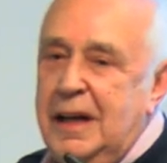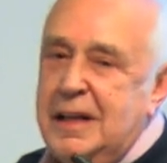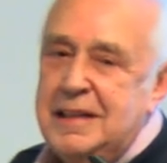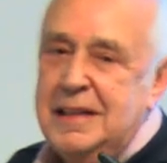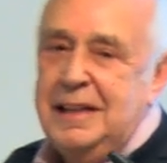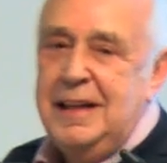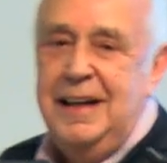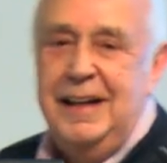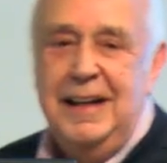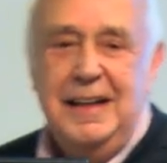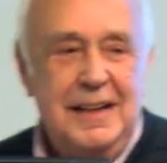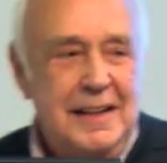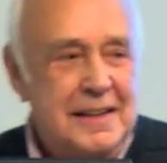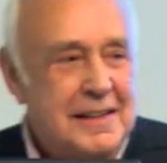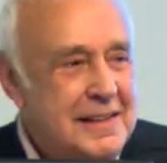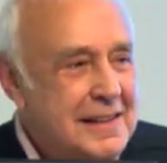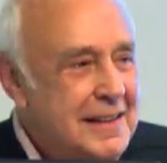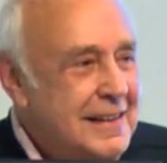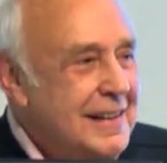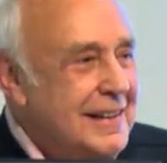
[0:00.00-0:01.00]
gets
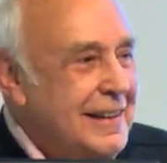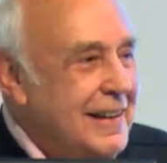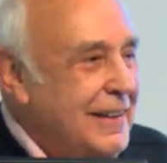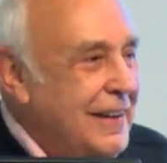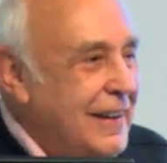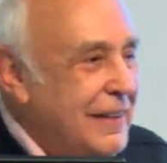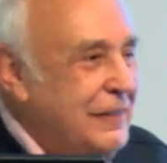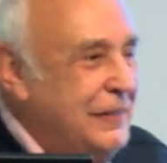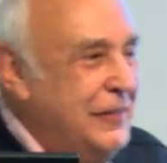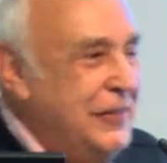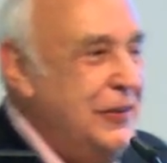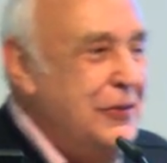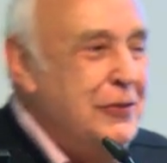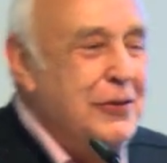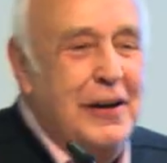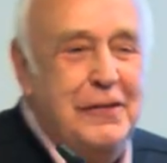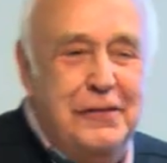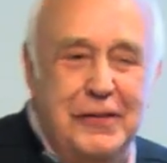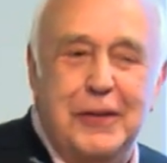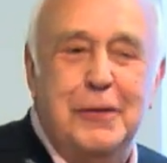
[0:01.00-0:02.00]
Keynes. A
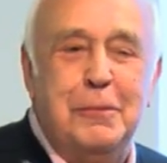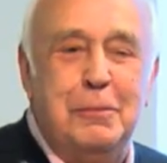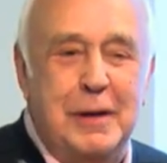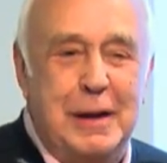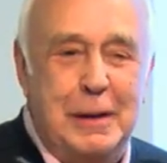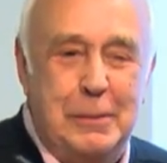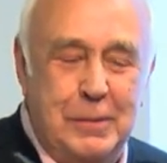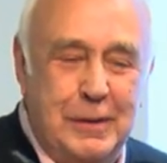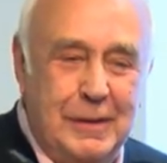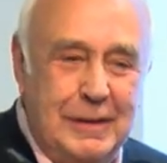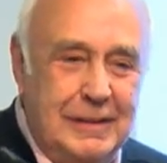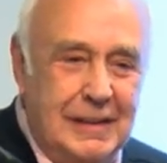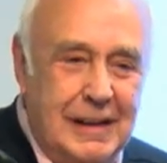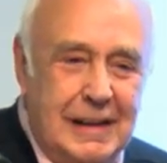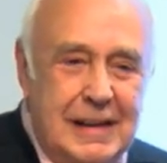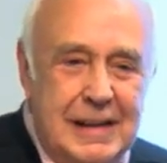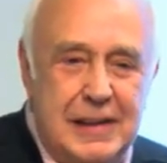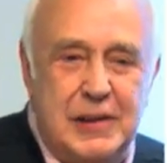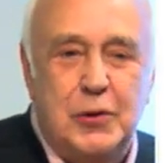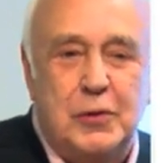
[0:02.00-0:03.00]
few people
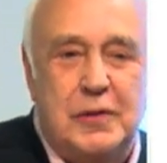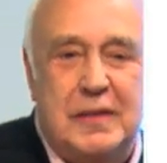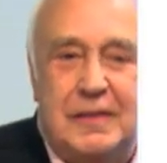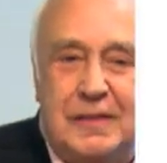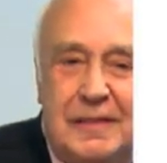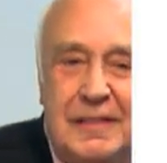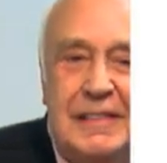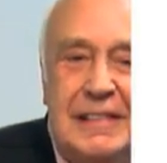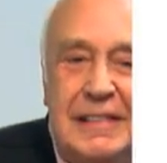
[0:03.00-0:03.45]
sort of